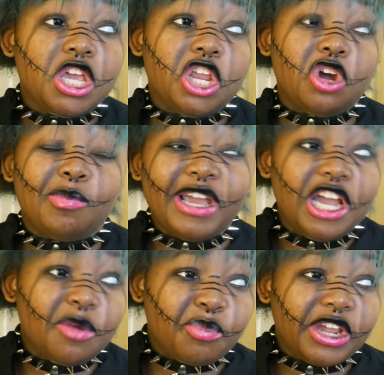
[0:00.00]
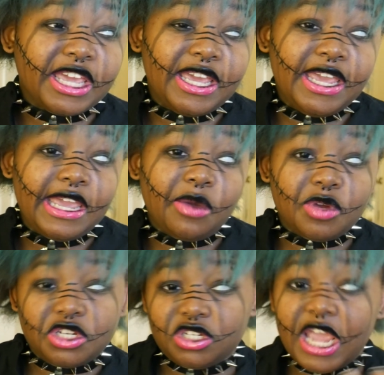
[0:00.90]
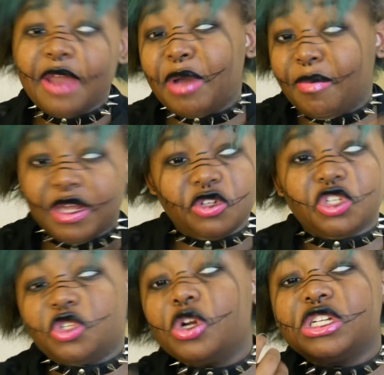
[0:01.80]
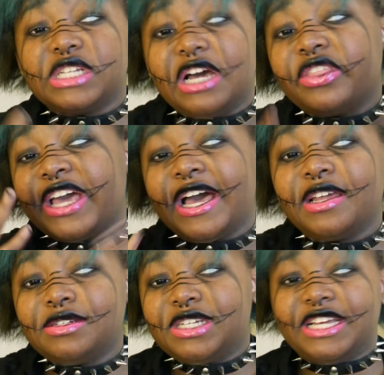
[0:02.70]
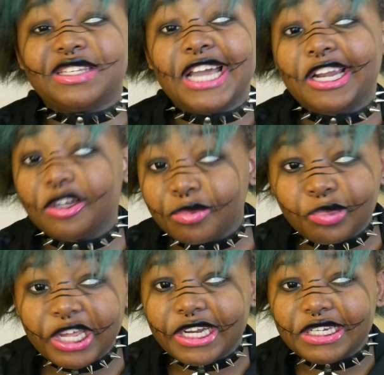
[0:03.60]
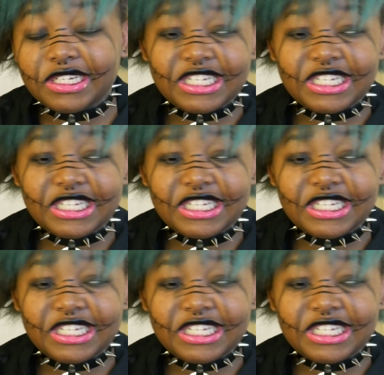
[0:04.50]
you know, my upbringing, and my mental disorders and all that has kind of played in,